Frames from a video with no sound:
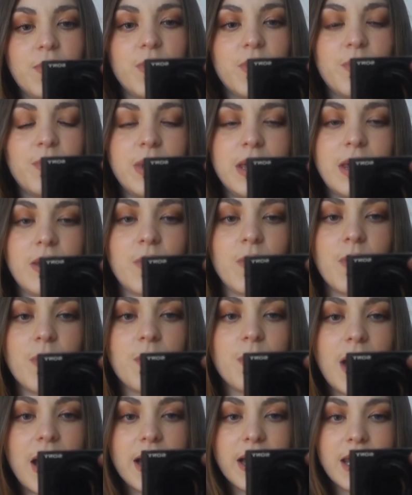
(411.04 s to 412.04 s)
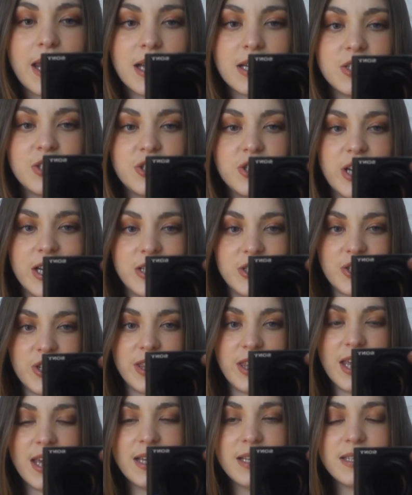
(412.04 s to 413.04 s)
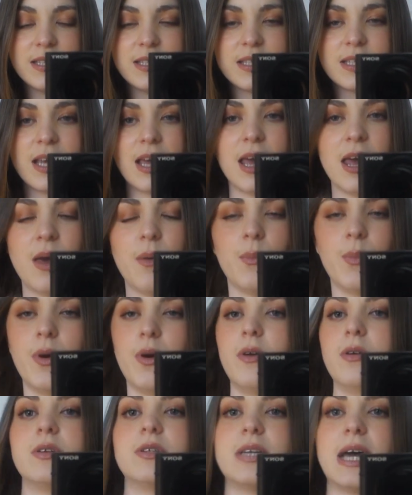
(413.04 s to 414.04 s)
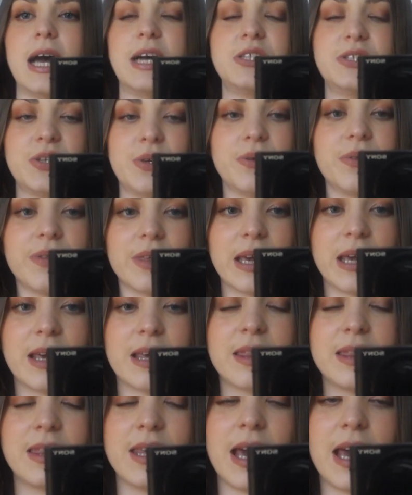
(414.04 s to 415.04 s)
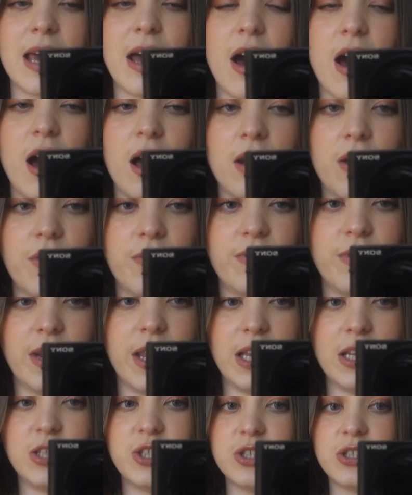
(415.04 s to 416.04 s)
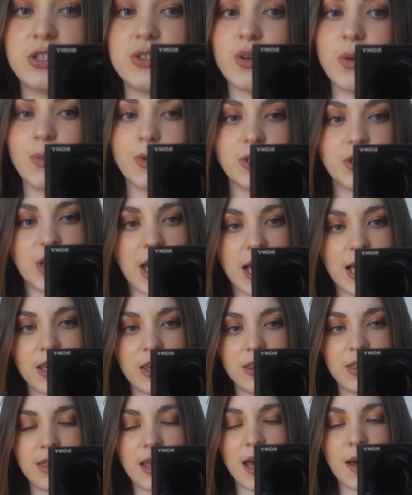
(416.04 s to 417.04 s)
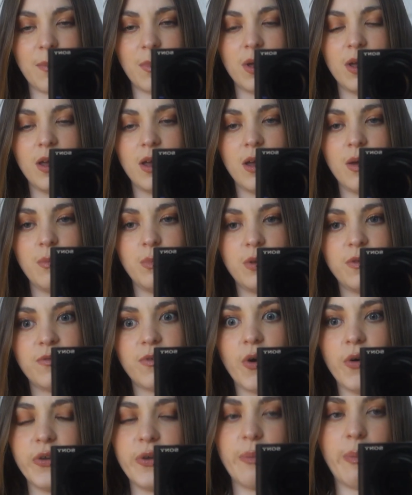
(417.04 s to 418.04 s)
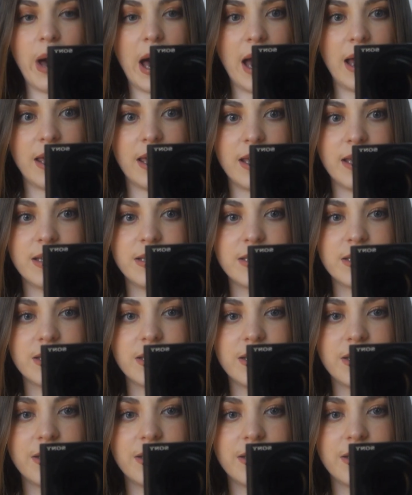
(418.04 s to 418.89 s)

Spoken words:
going to be going back and exchanging this, but I do think they are lovely. Just double check them before you buy it.